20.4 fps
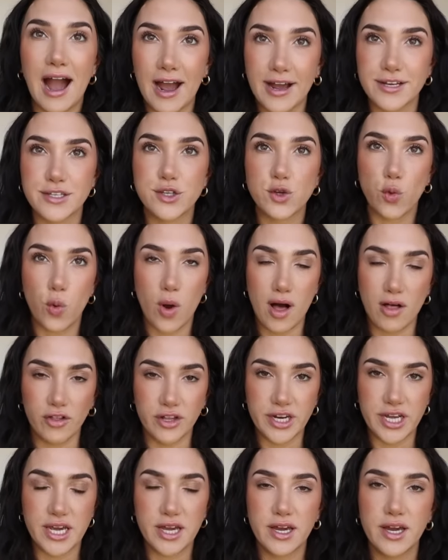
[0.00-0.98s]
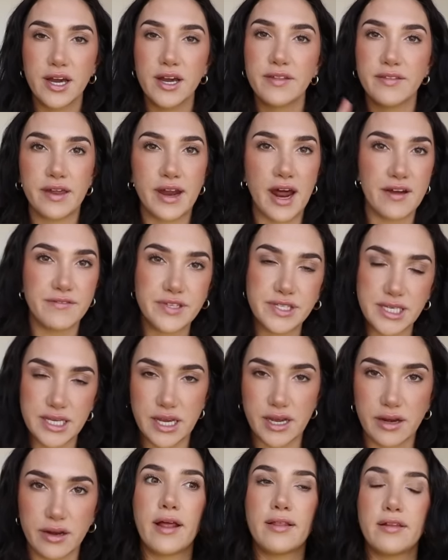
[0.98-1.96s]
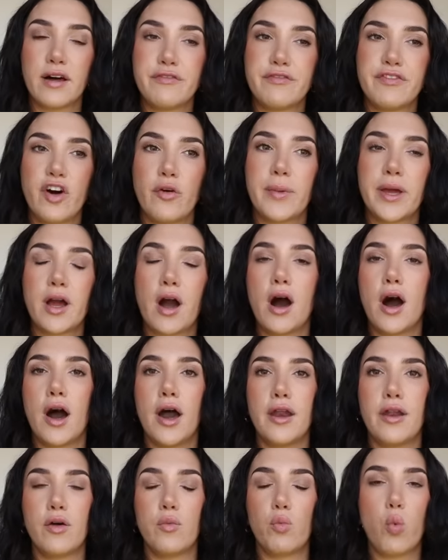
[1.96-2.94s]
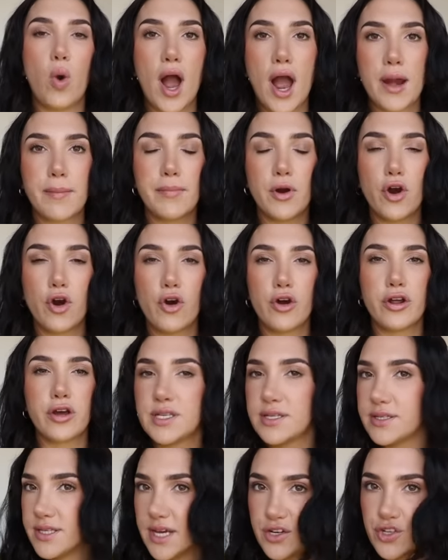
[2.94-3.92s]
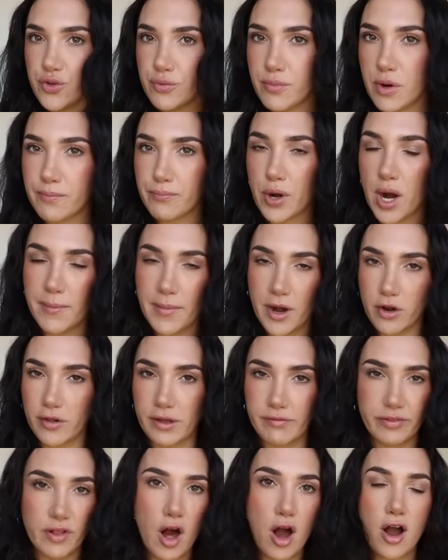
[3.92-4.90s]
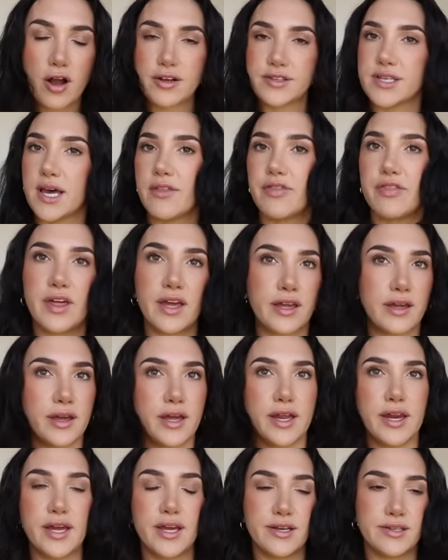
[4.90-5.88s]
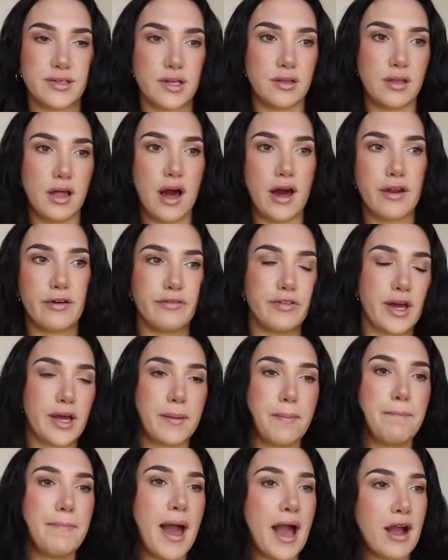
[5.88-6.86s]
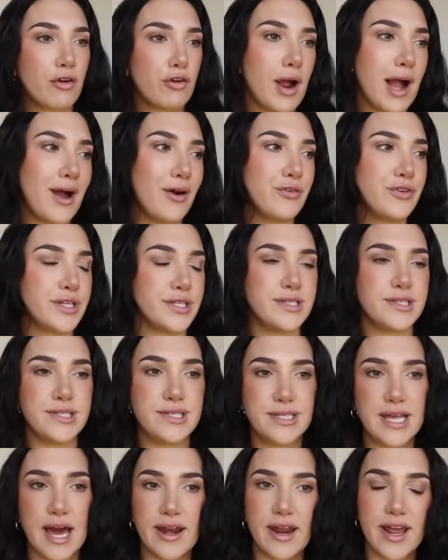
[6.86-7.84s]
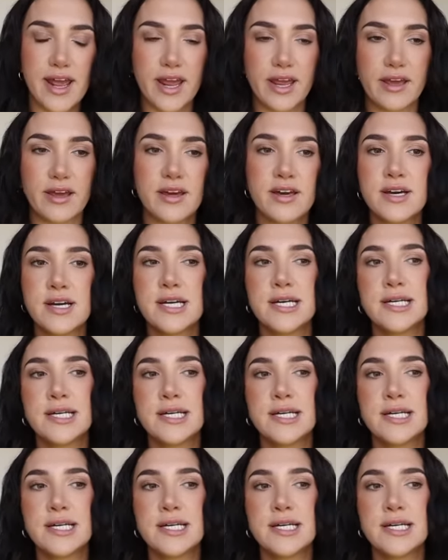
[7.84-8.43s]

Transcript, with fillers: highest quality that I've seen. I love filming on wide mode. Since I do primarily vlogs, I think it is a lot of like background and setting